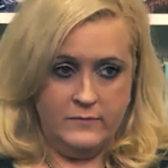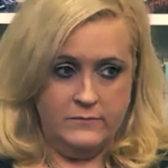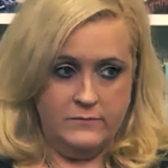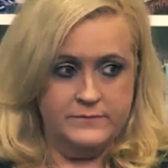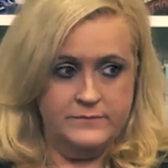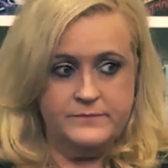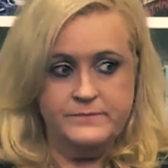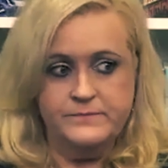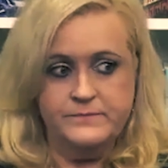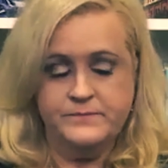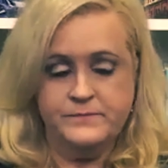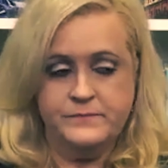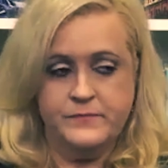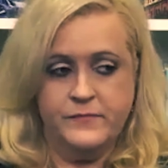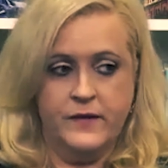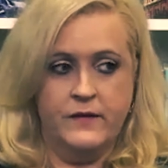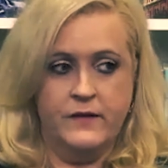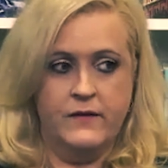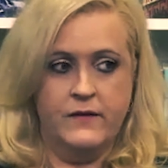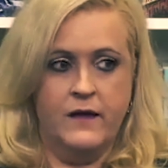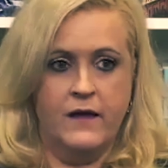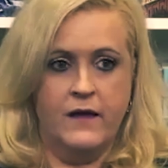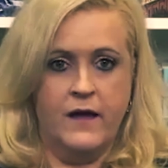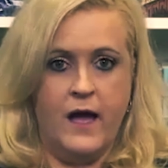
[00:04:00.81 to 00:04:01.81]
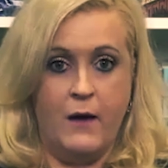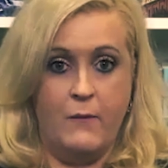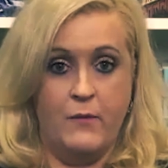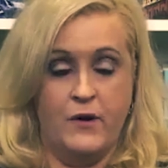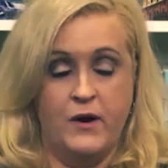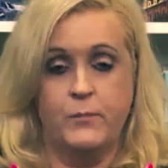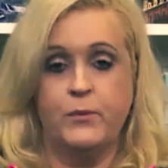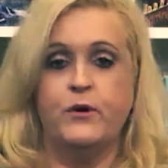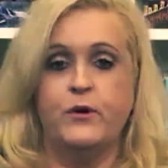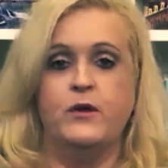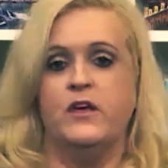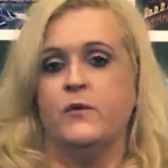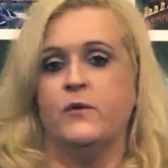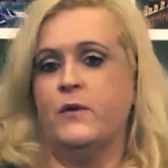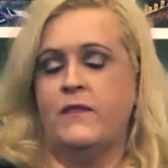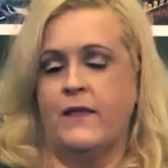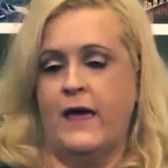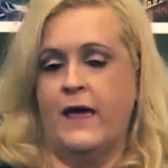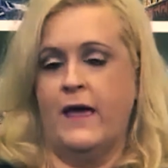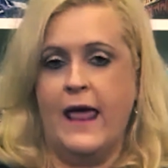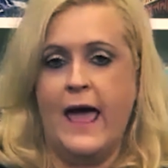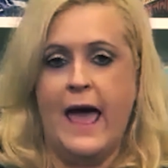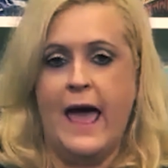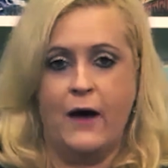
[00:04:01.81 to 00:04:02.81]
I want to put you in
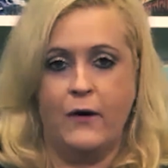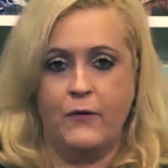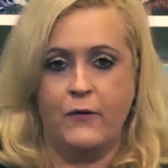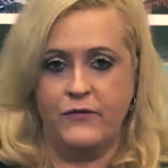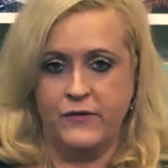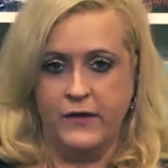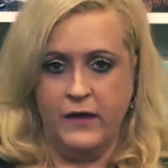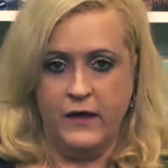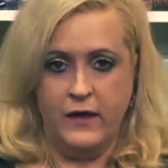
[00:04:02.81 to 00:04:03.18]
that house.